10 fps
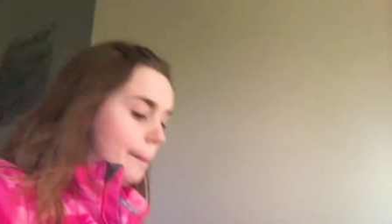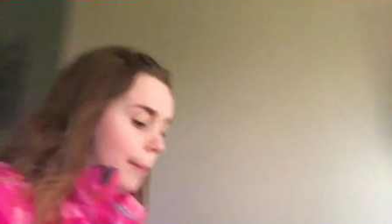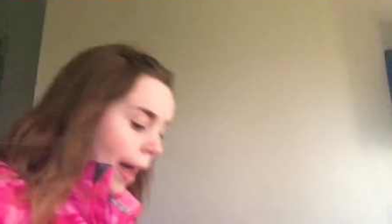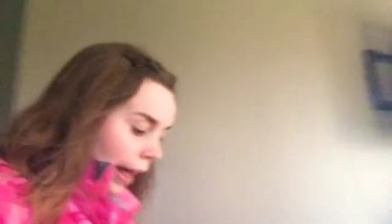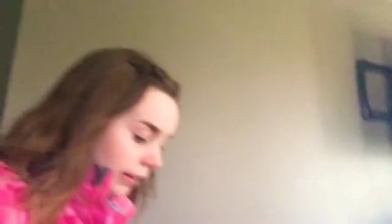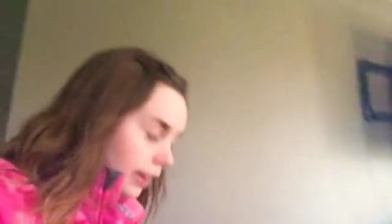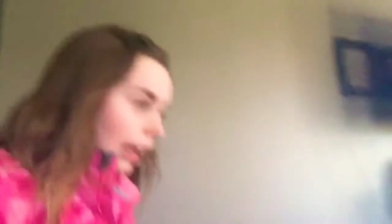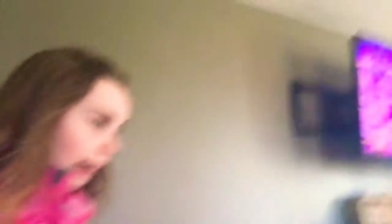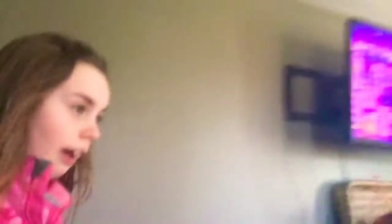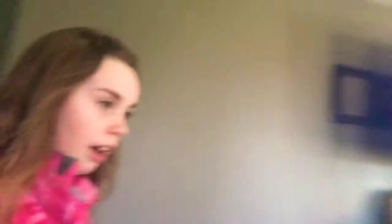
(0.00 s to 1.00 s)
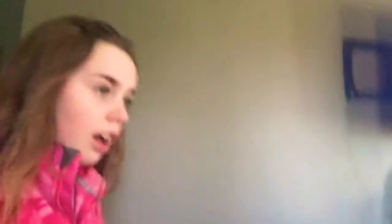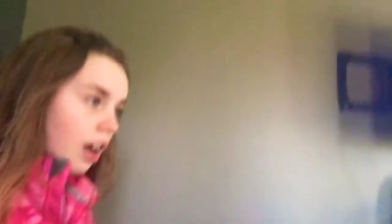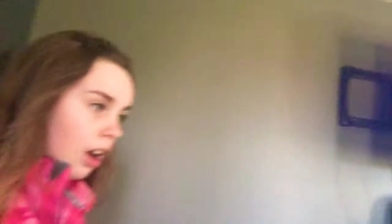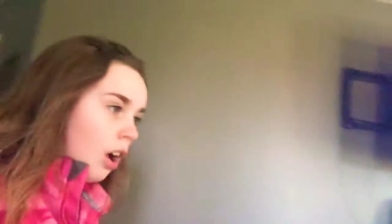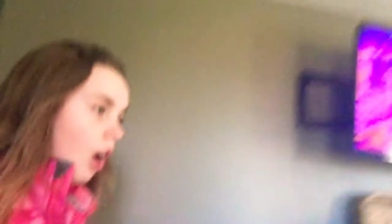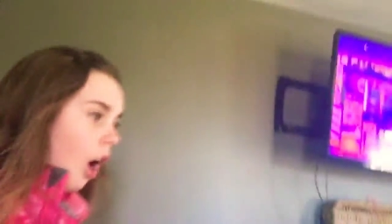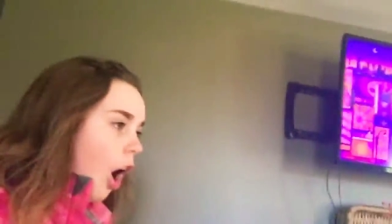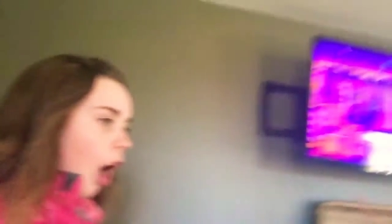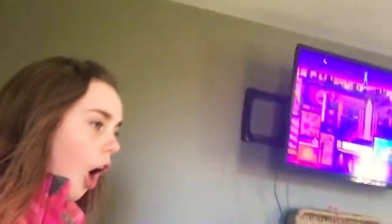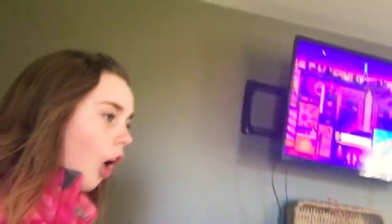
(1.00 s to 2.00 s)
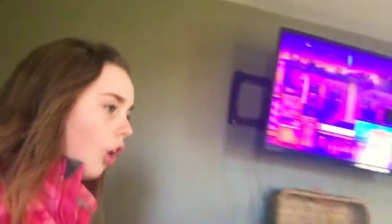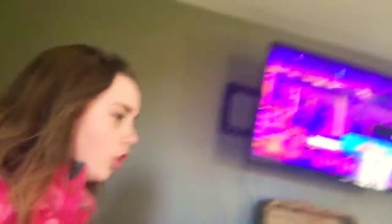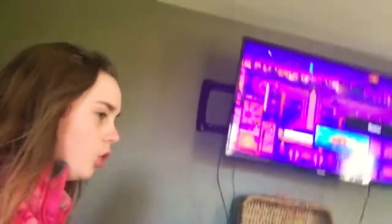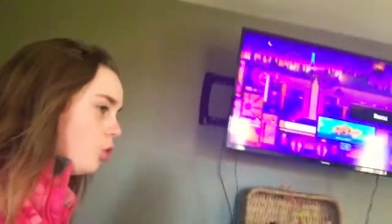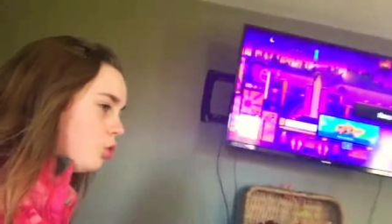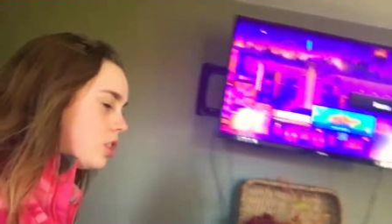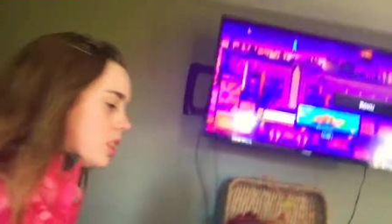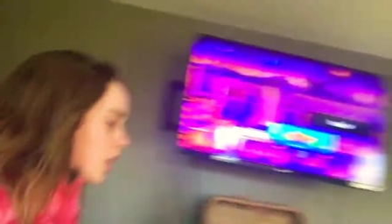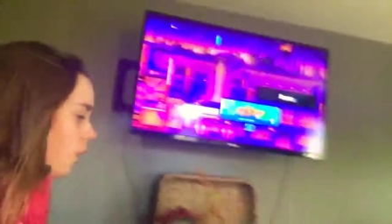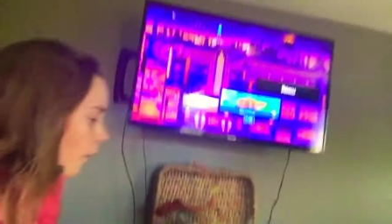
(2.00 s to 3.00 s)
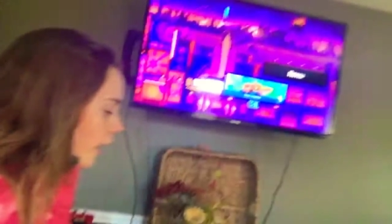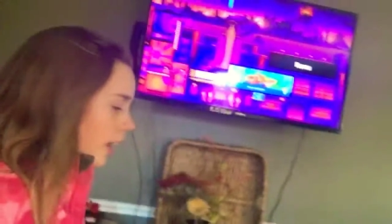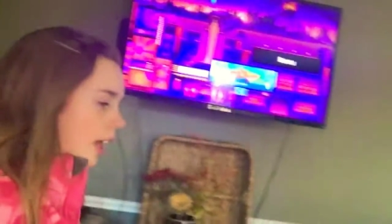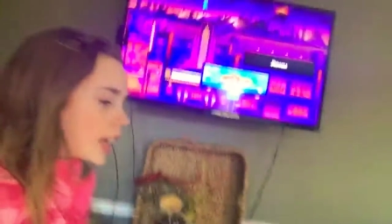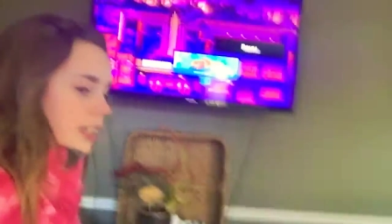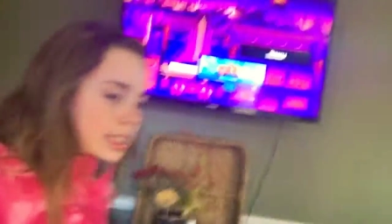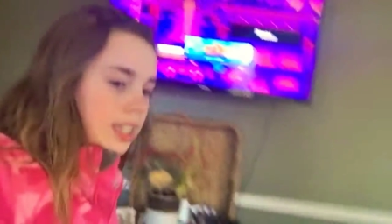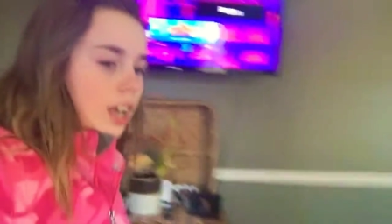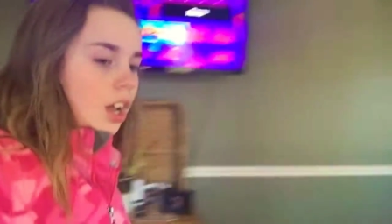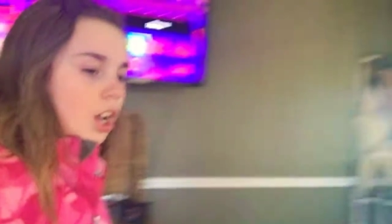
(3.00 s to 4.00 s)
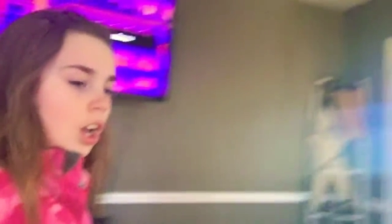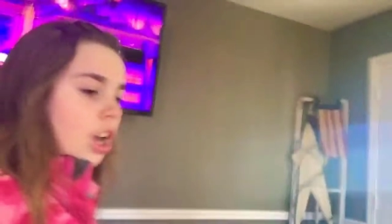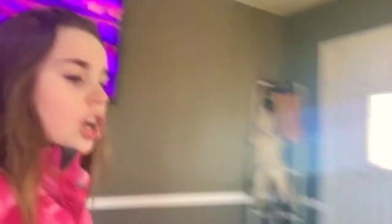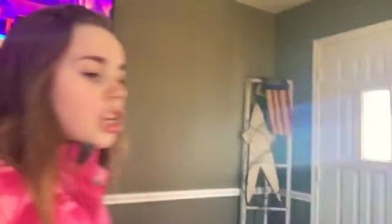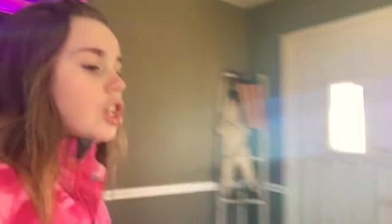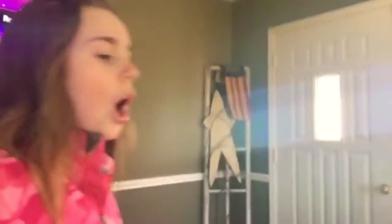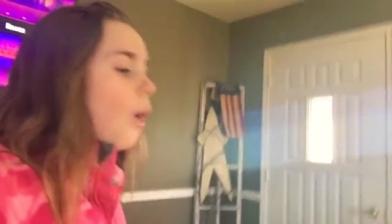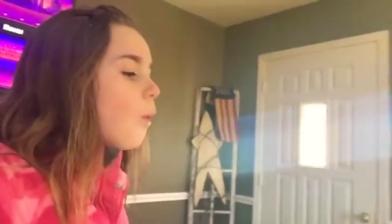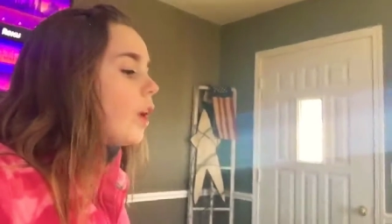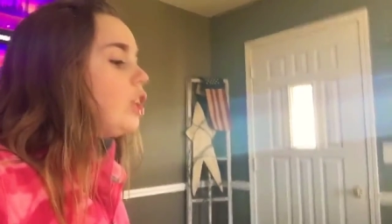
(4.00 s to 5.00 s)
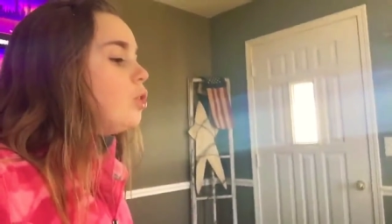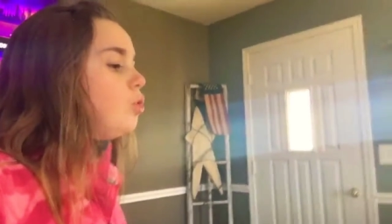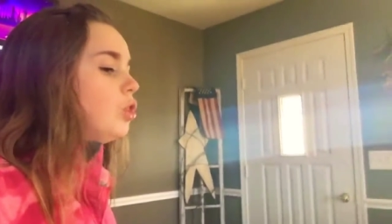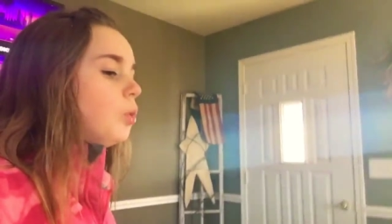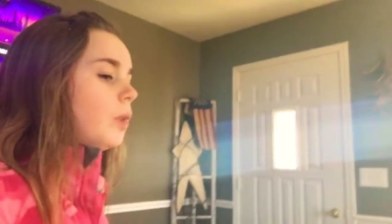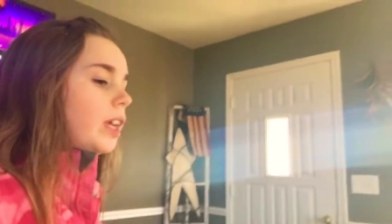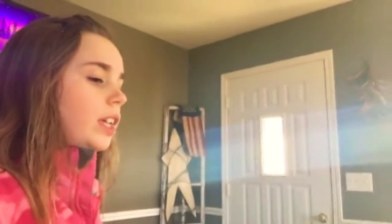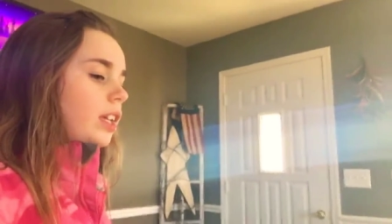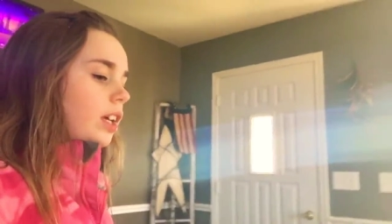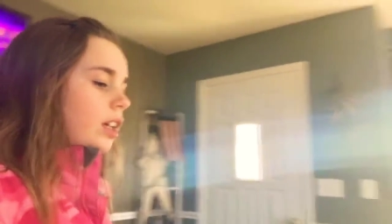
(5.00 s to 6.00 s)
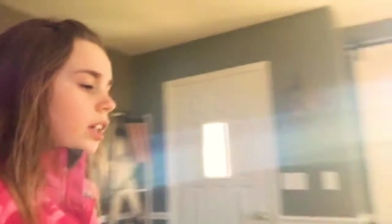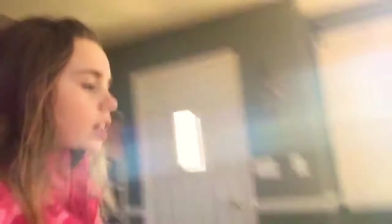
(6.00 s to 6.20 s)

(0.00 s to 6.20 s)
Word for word: Barely. Are you serious? No, what are you doing?